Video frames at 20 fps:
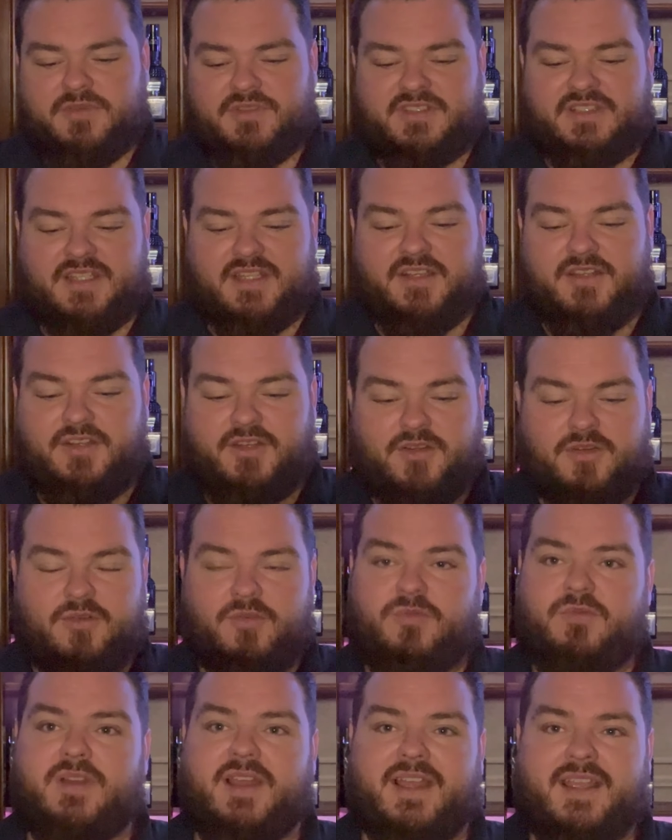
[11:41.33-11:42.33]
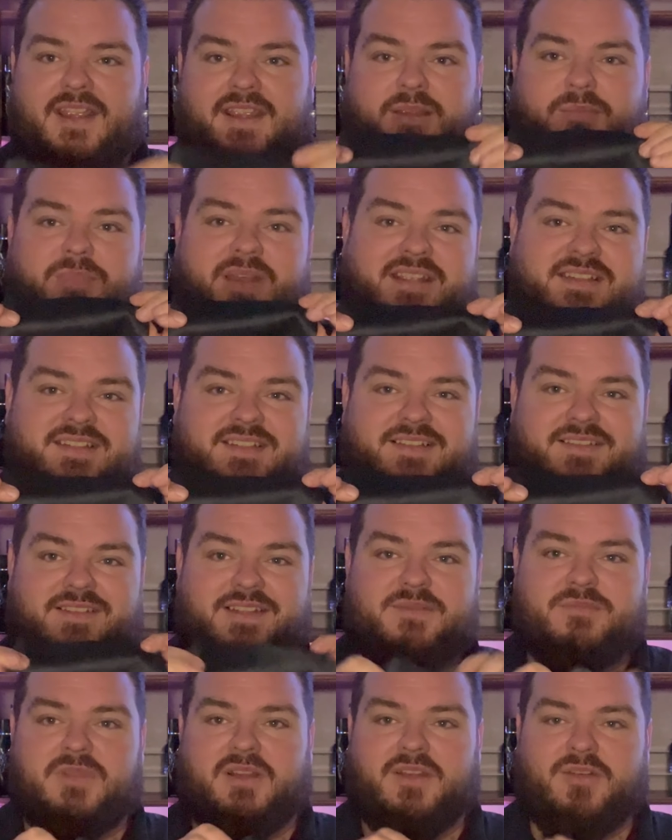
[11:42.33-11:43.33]
send you a
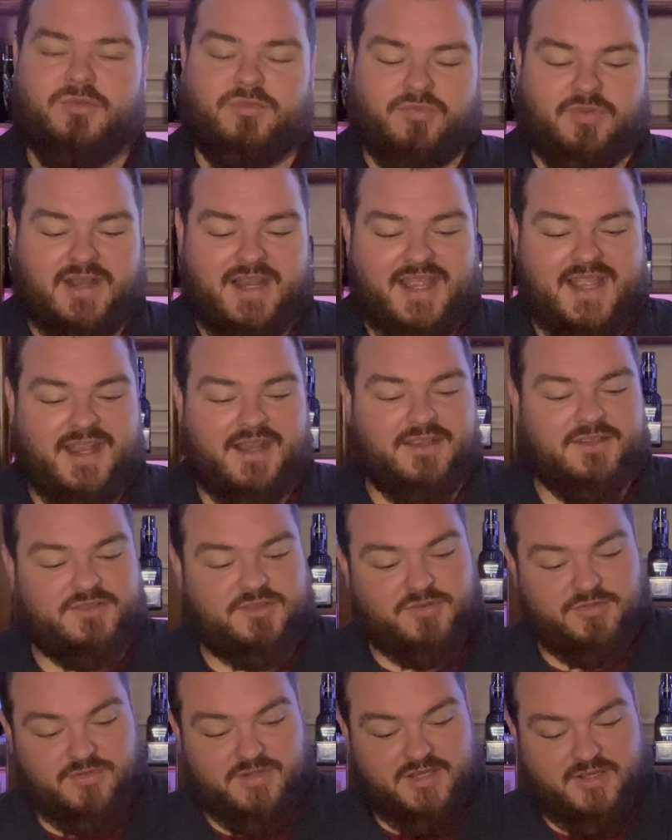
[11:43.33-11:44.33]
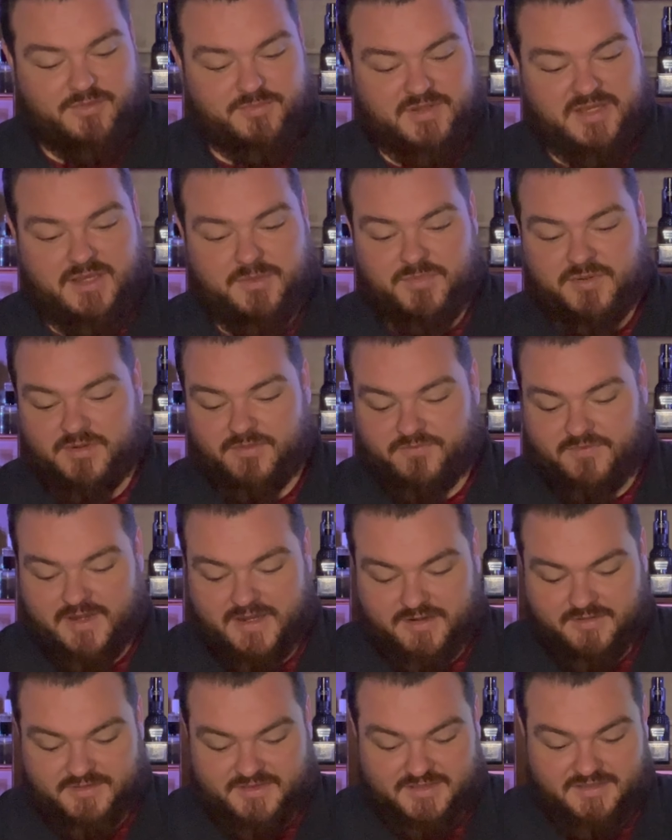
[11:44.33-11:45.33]
basically a little rag to help keep your
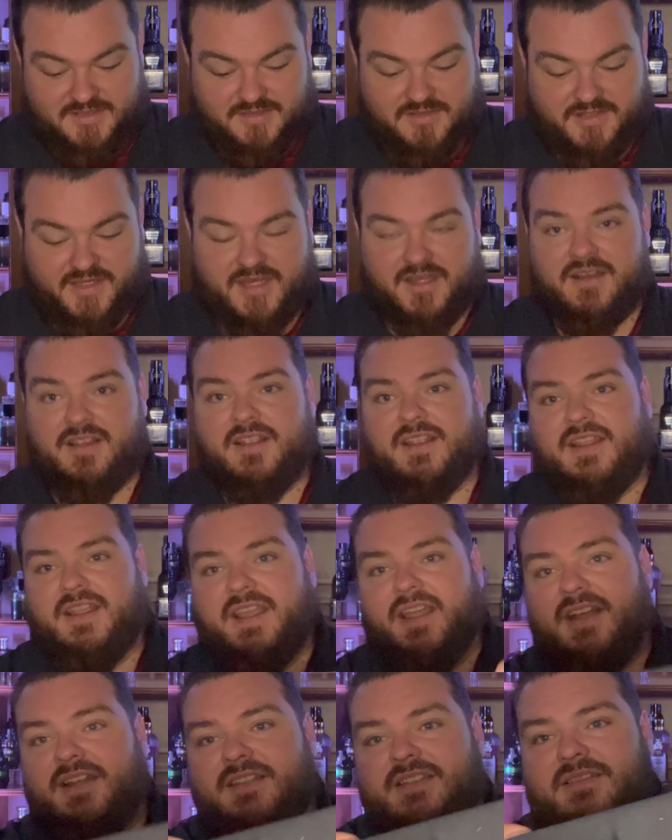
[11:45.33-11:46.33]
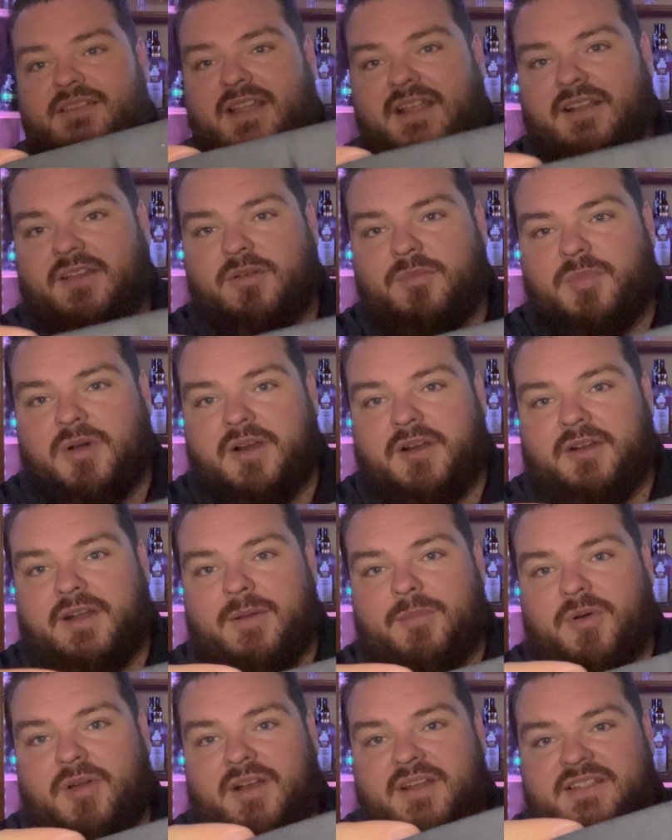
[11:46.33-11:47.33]
fragrances clean. And it's got a little
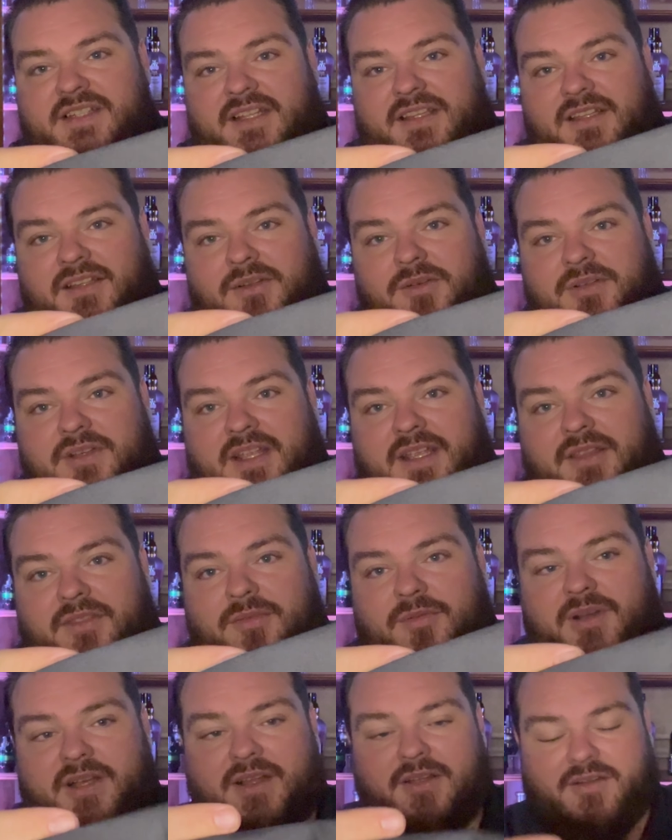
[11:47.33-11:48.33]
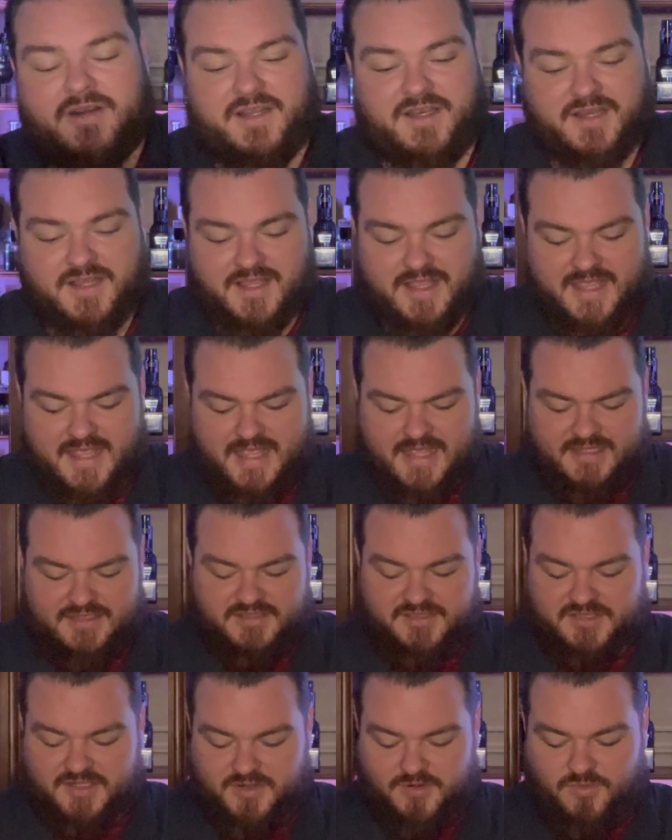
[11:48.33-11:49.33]
monogram on it. It's got the little day three on it.
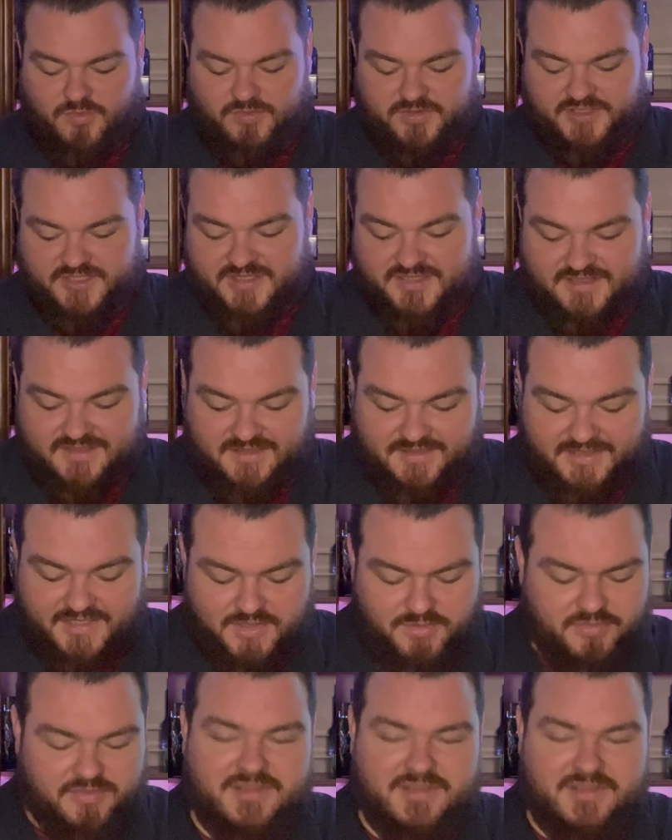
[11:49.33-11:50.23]
So just little